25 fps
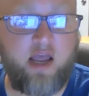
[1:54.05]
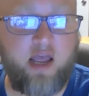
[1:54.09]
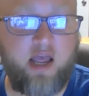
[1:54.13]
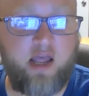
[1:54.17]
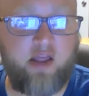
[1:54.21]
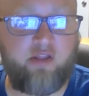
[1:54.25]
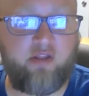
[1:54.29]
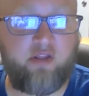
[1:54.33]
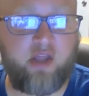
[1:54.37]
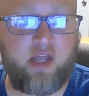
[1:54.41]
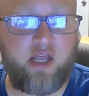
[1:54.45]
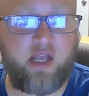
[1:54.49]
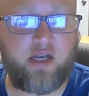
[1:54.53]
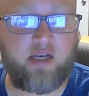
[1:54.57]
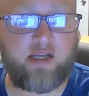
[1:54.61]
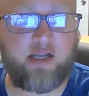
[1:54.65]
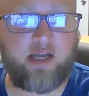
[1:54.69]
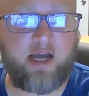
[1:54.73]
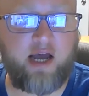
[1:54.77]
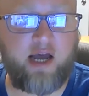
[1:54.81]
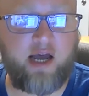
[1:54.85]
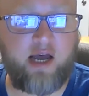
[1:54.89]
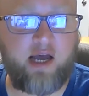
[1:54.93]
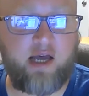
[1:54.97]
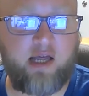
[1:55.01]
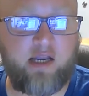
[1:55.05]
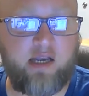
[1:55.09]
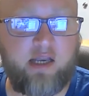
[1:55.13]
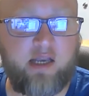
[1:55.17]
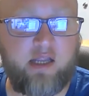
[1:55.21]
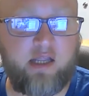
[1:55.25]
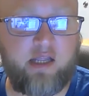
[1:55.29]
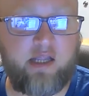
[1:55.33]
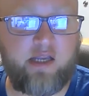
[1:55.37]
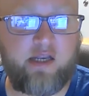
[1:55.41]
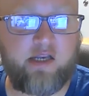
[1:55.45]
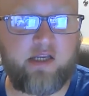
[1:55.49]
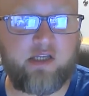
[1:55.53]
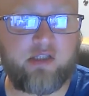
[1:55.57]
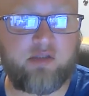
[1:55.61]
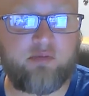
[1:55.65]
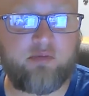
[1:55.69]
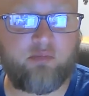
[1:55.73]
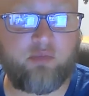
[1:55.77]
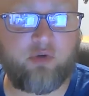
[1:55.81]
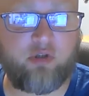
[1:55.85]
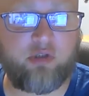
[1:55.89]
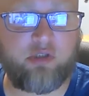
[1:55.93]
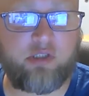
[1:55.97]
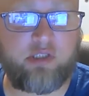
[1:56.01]
And then God, in His
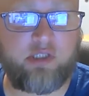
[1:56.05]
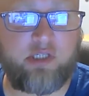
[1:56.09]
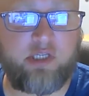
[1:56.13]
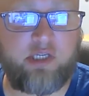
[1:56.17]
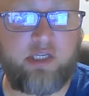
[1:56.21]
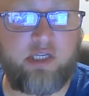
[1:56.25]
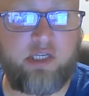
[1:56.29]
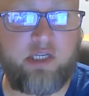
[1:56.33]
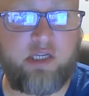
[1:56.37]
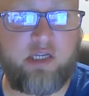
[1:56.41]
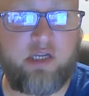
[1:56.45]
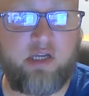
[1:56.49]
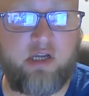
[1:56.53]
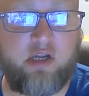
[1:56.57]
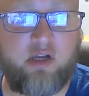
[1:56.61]
mercy,